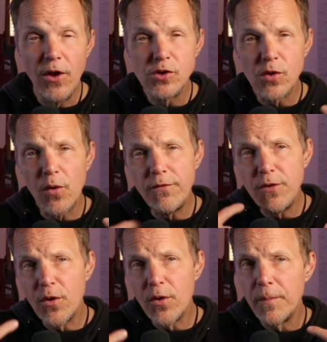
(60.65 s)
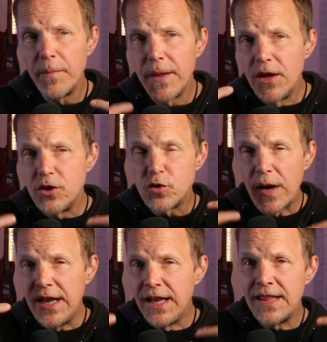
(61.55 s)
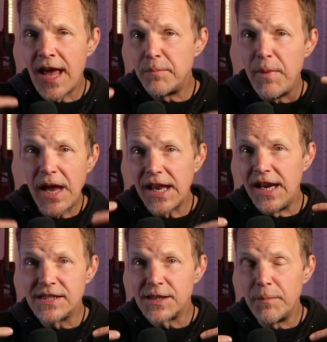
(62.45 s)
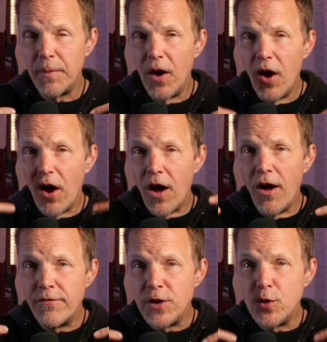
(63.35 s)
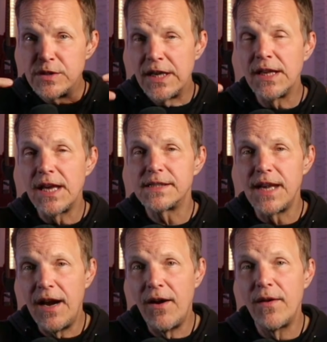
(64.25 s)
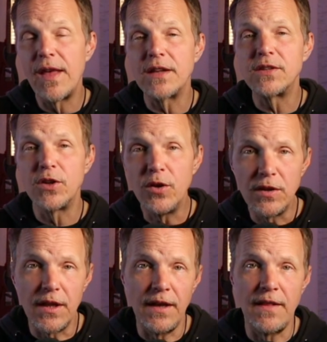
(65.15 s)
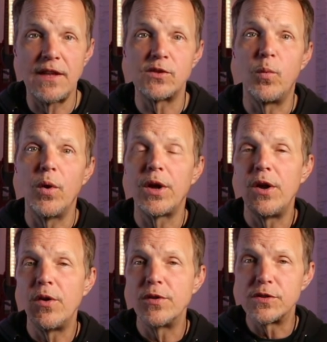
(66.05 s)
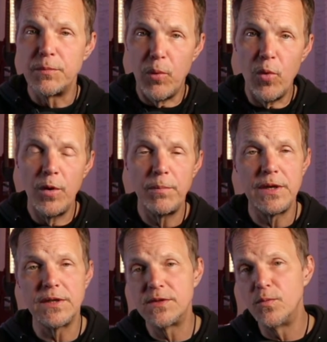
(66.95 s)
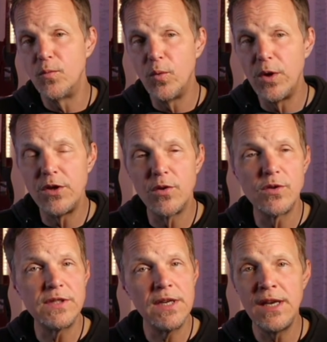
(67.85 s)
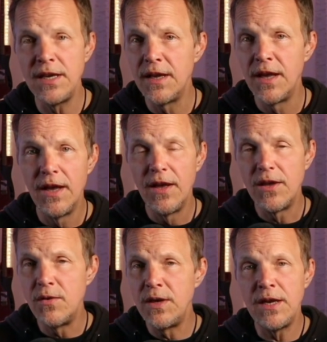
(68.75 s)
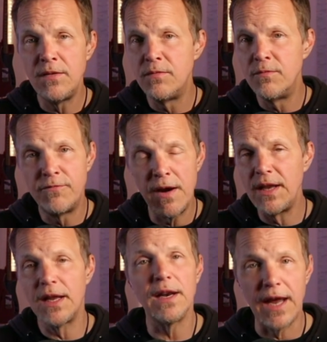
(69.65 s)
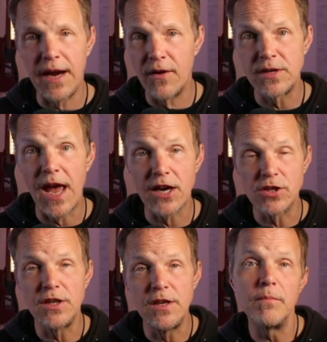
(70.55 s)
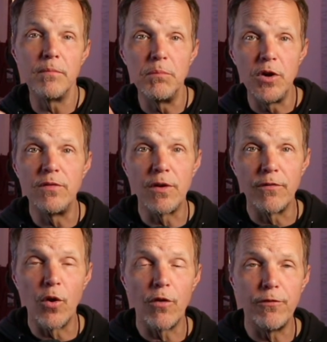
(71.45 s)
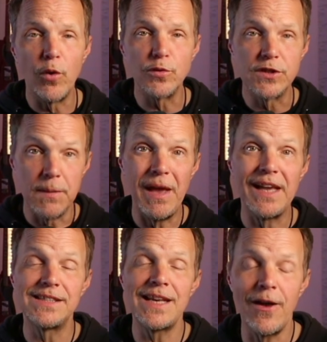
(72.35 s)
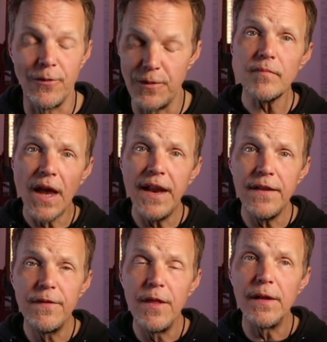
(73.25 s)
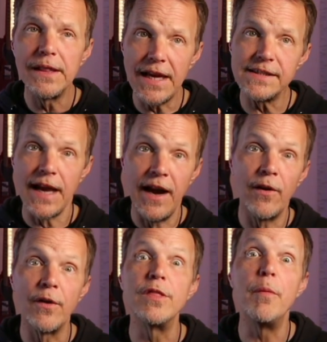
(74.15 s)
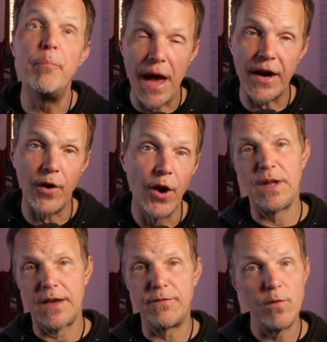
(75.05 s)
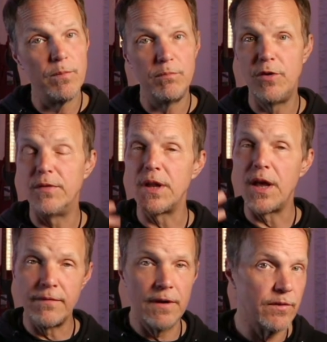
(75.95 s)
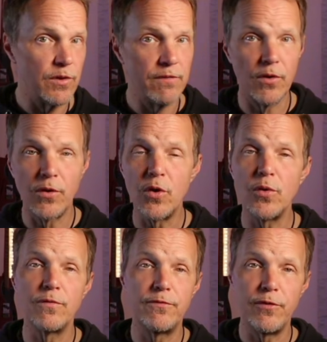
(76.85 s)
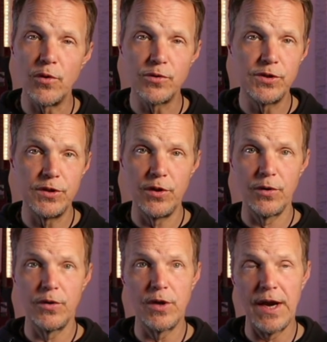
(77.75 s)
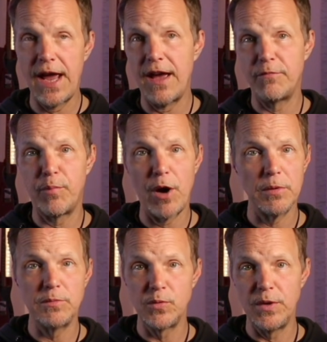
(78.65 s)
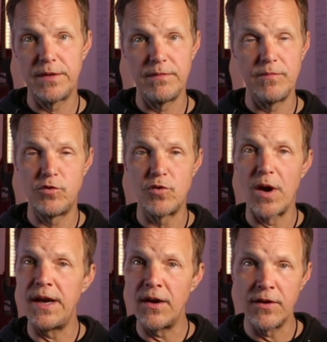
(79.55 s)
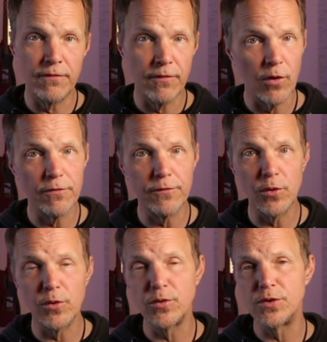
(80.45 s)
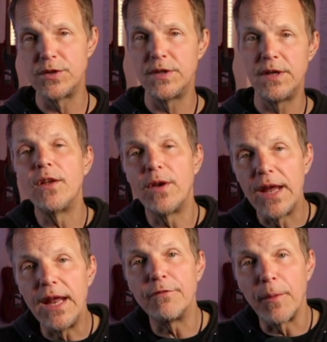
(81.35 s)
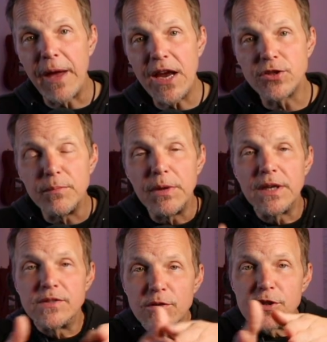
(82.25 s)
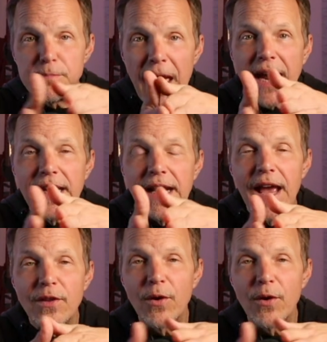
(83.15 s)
So if you're training in that mechanism of using less air, that's a good thing. That's working on support because when you're singing, you need very little air to actually move your vocal folds to make a sound. And the less air, the better. If you move a lot of air through your vocal folds, you're going to have problems with drying out your vocal folds and get inflammation because they're smacking together.